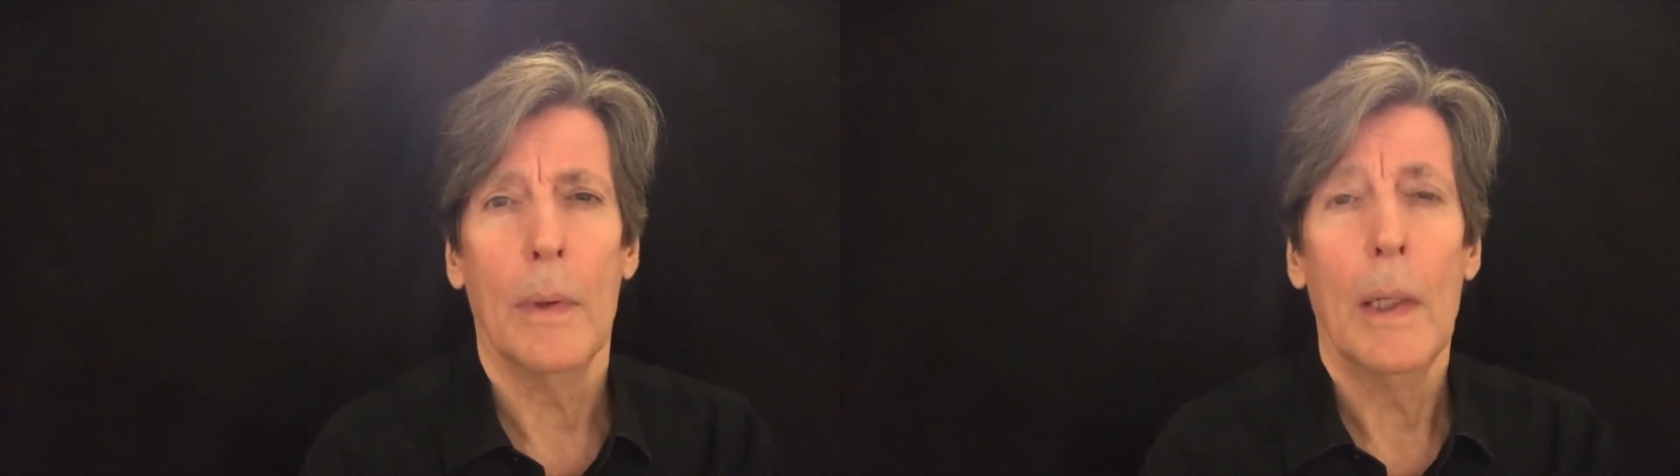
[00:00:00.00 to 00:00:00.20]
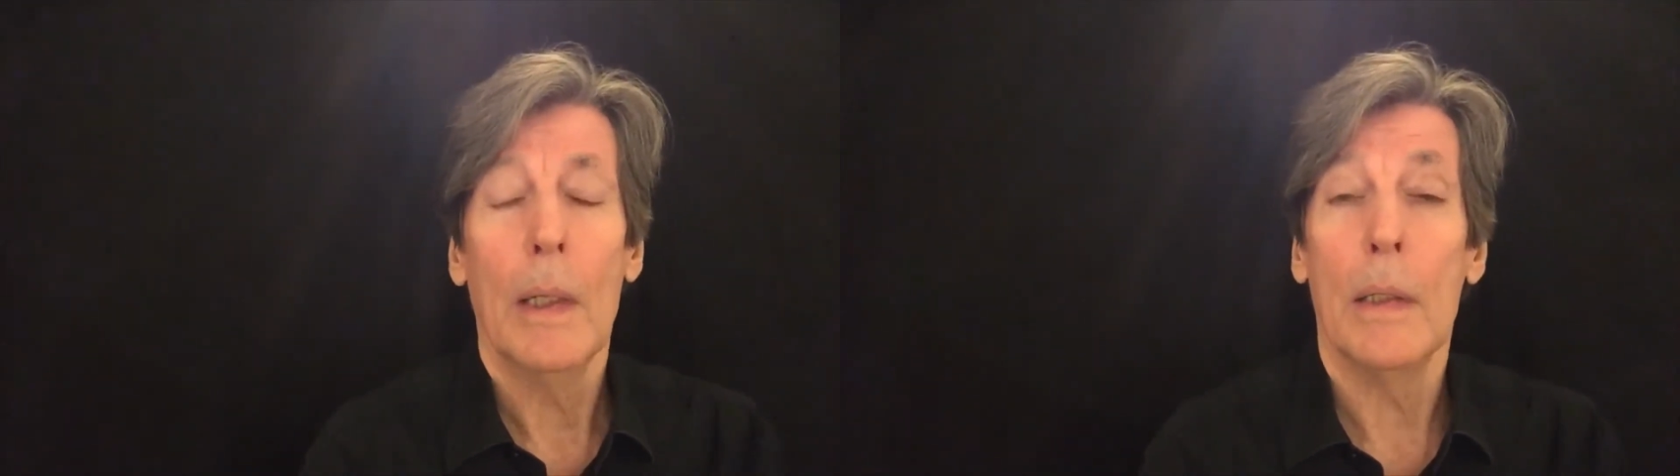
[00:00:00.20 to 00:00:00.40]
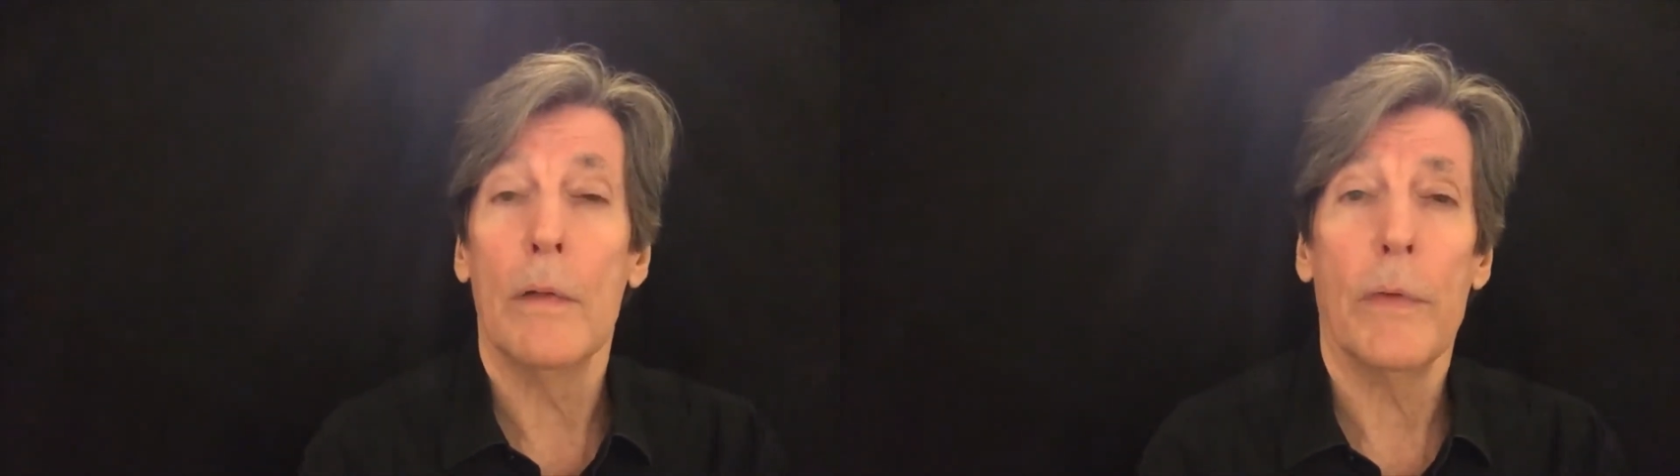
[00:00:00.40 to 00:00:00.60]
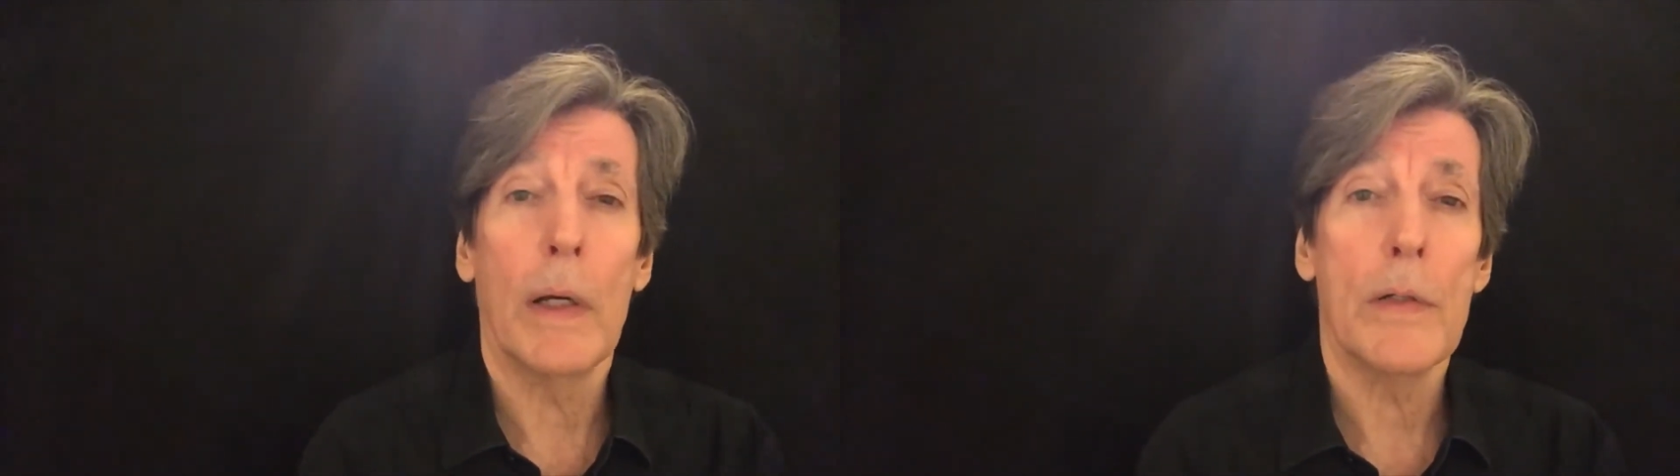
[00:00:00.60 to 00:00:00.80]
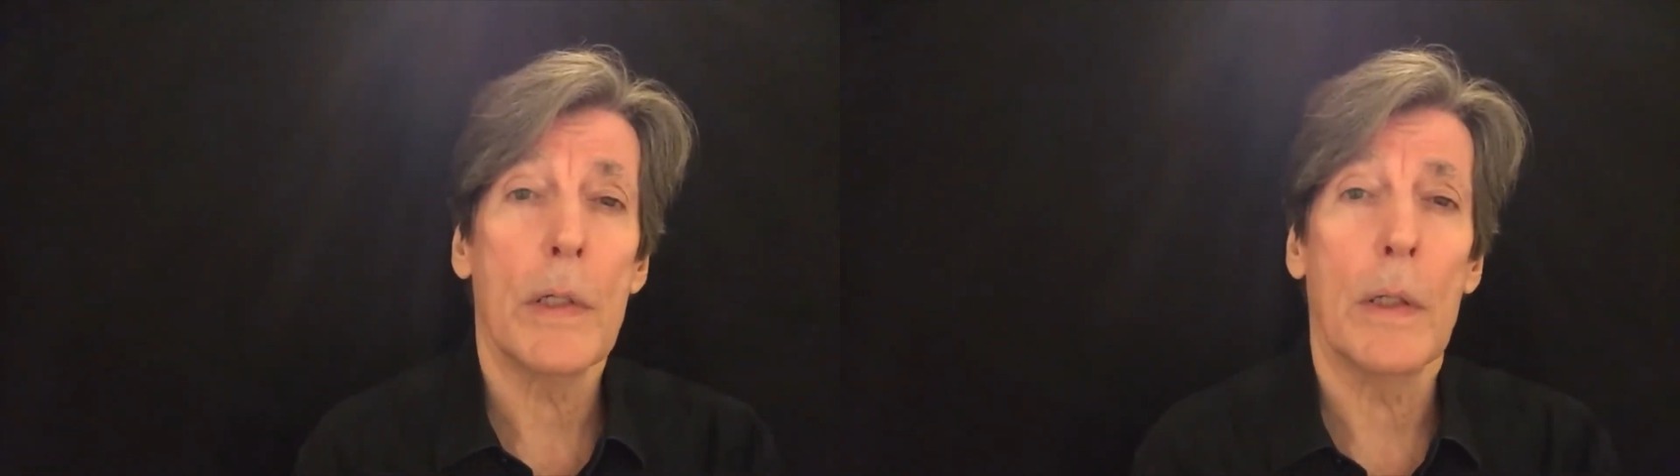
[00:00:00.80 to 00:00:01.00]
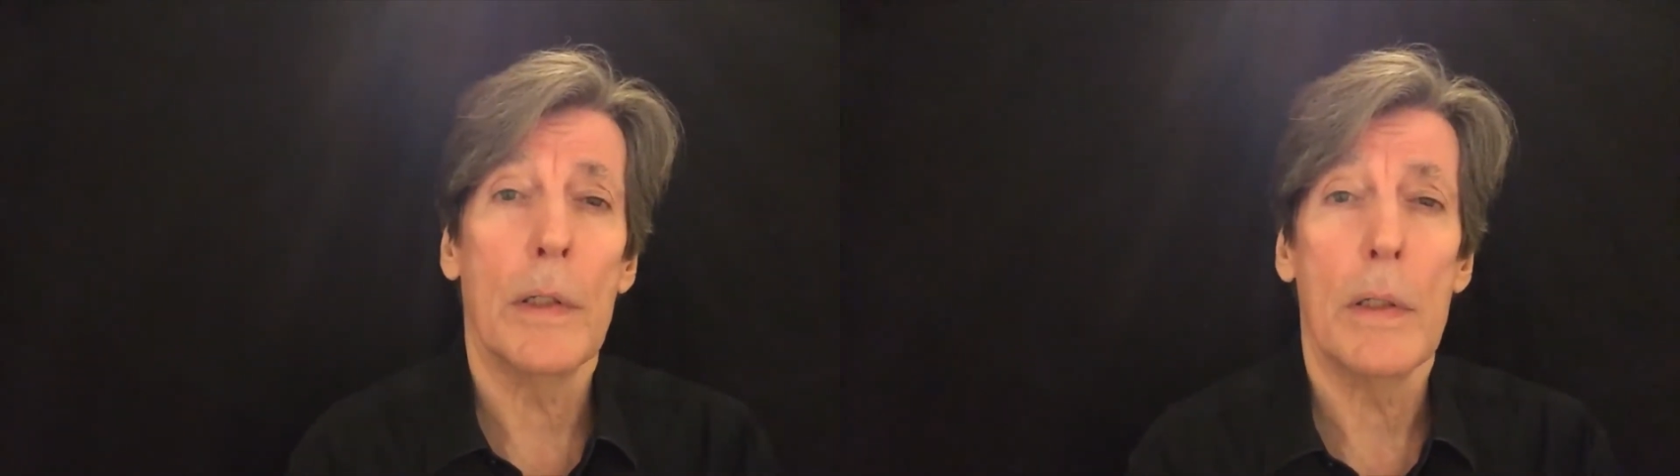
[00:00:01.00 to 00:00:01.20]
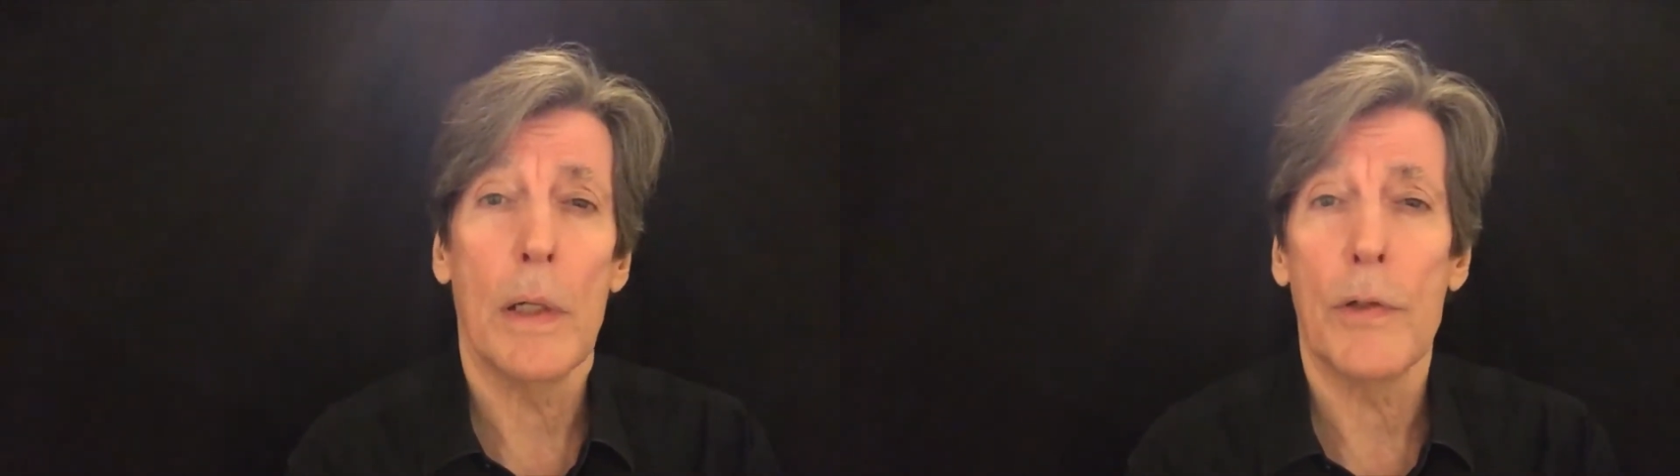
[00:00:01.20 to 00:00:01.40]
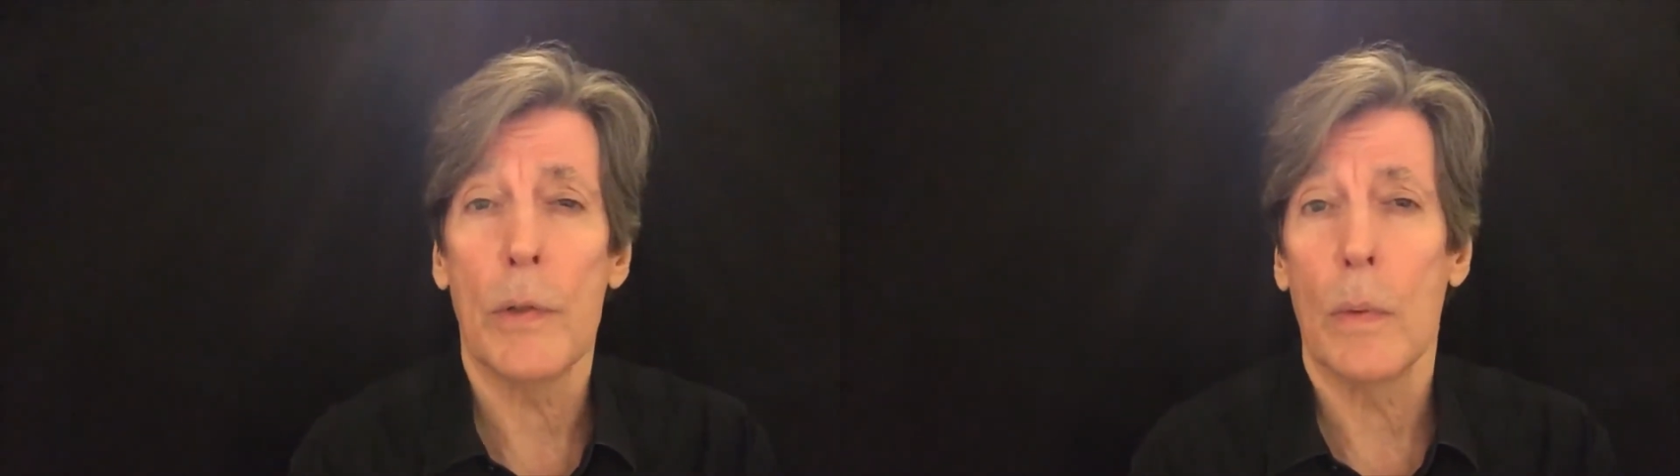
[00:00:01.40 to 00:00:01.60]
And the vast
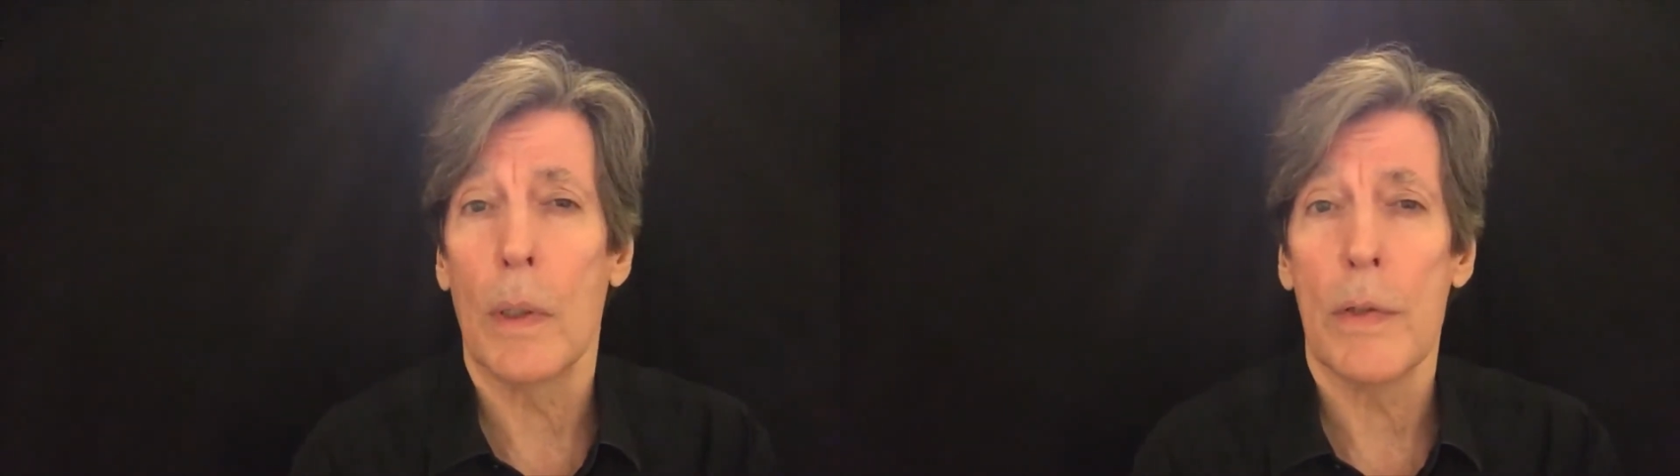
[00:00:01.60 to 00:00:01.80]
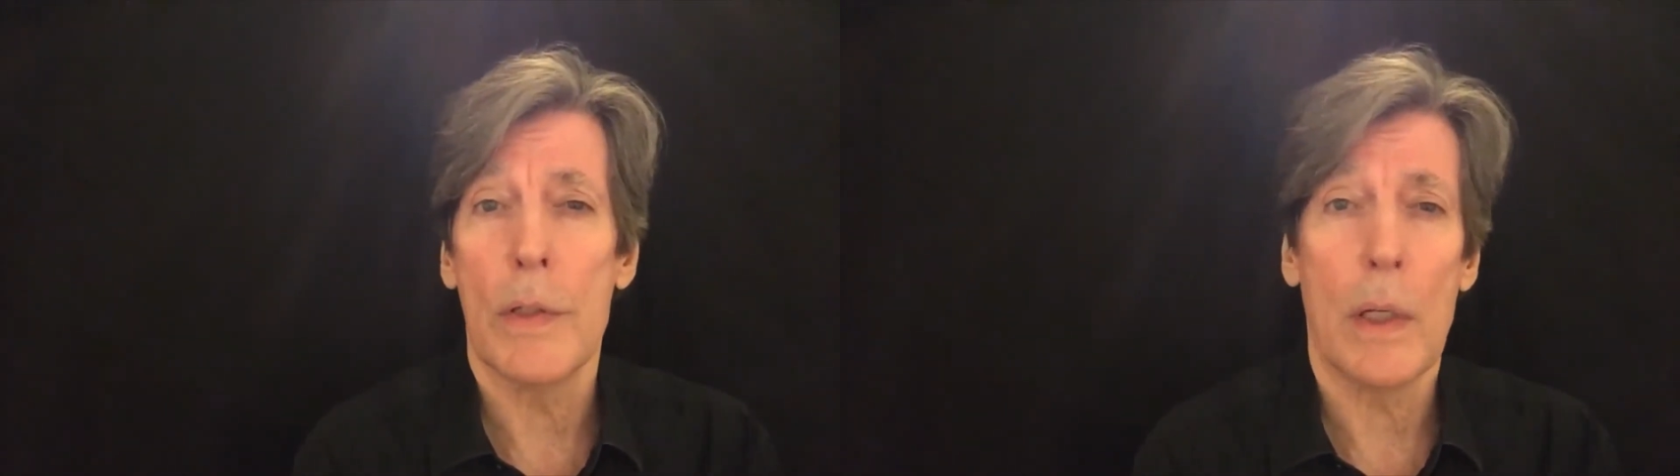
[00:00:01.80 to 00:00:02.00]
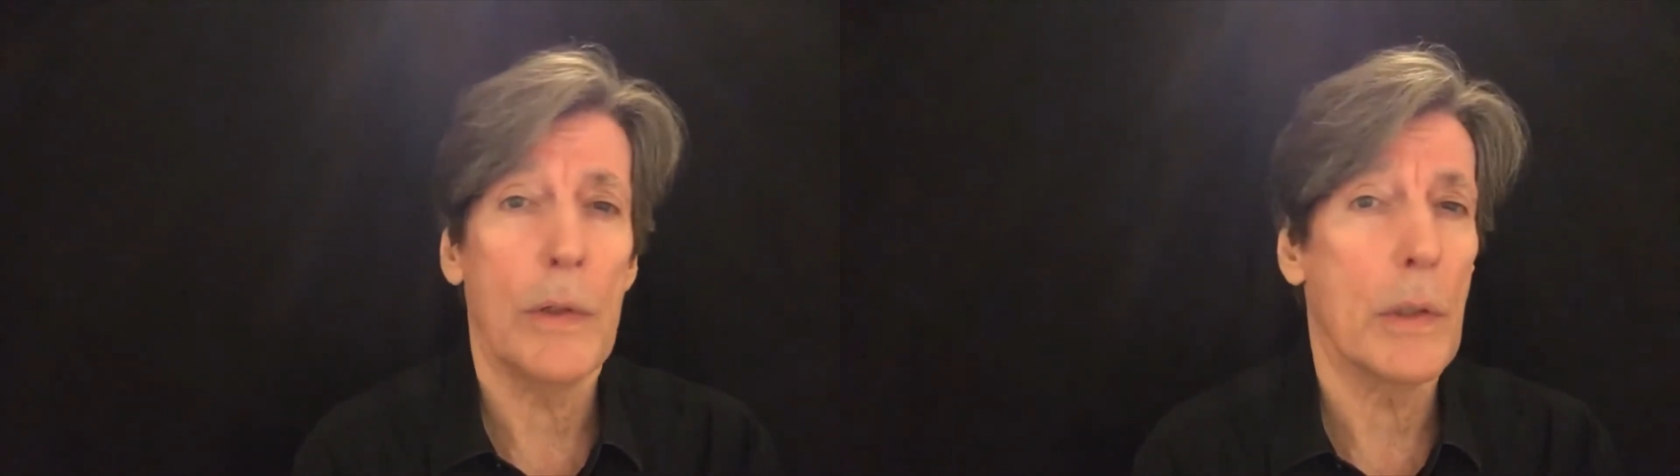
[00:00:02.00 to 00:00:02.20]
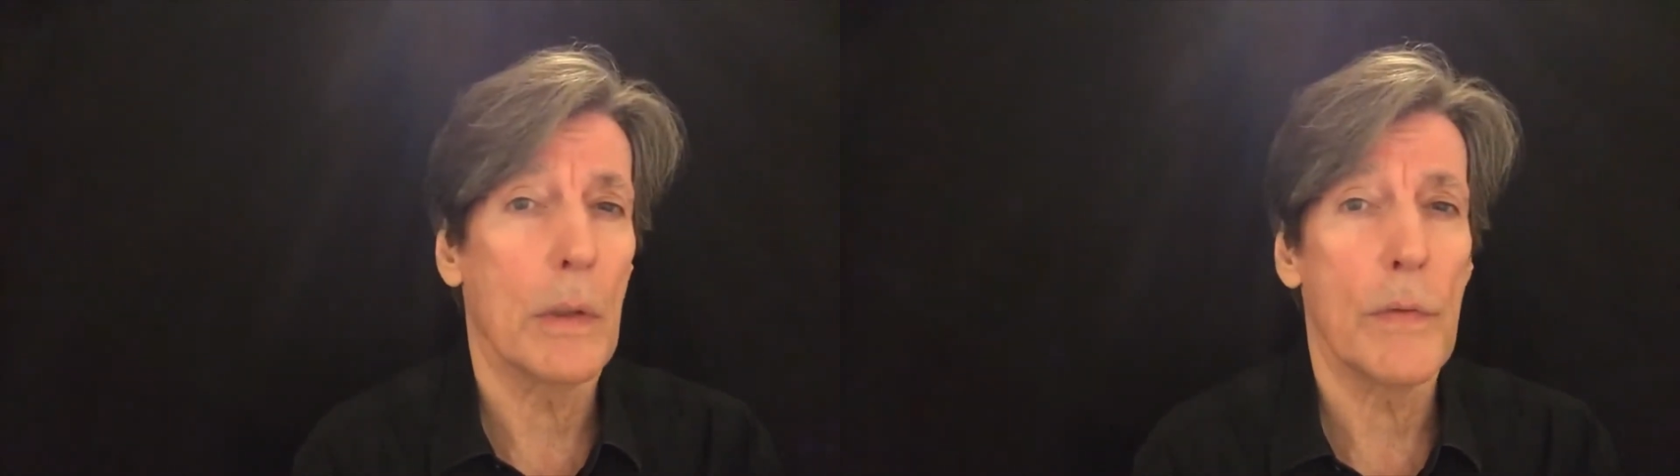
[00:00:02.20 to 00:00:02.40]
contextualization of